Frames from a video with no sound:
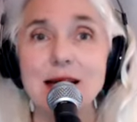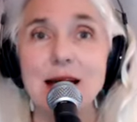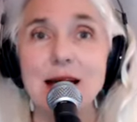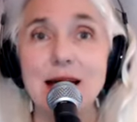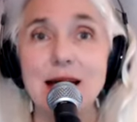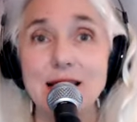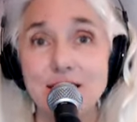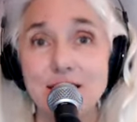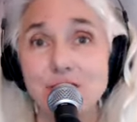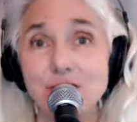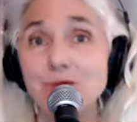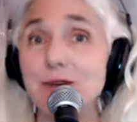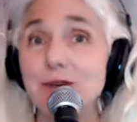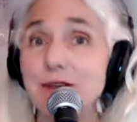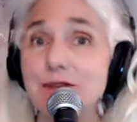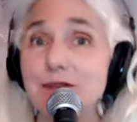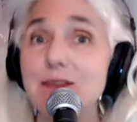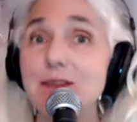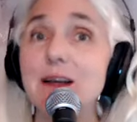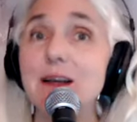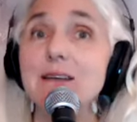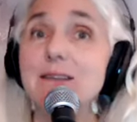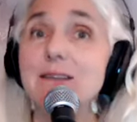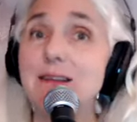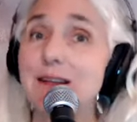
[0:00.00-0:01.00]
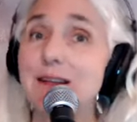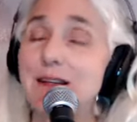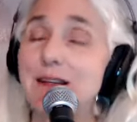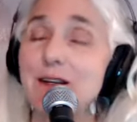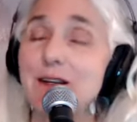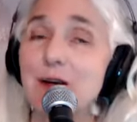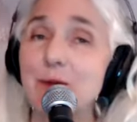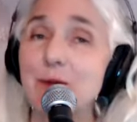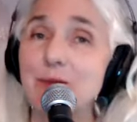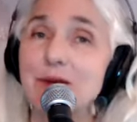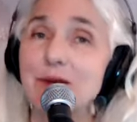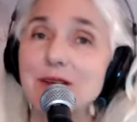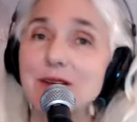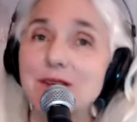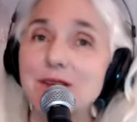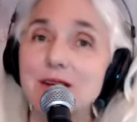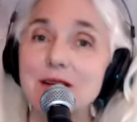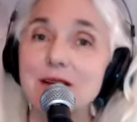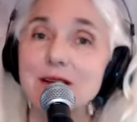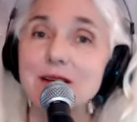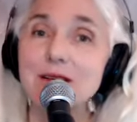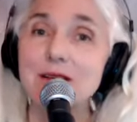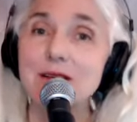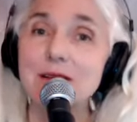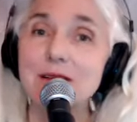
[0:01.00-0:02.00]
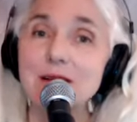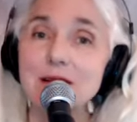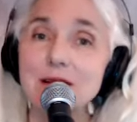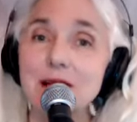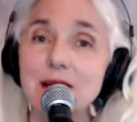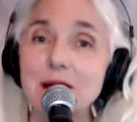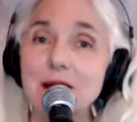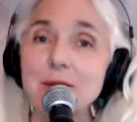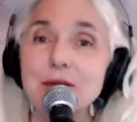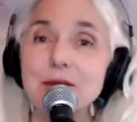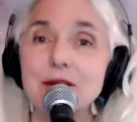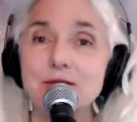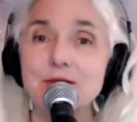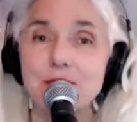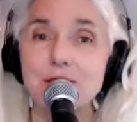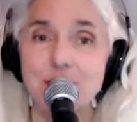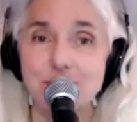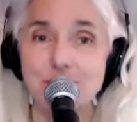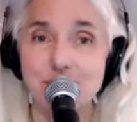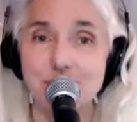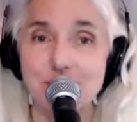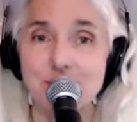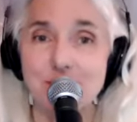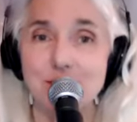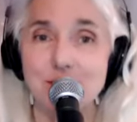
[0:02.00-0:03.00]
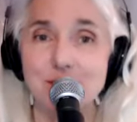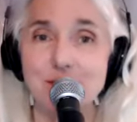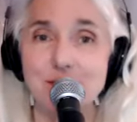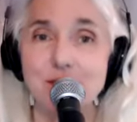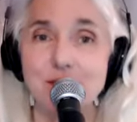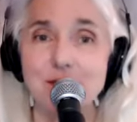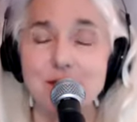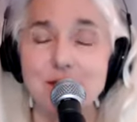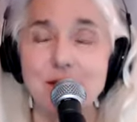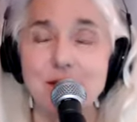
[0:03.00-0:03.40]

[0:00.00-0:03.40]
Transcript: and it's reflected in our present climate crisis.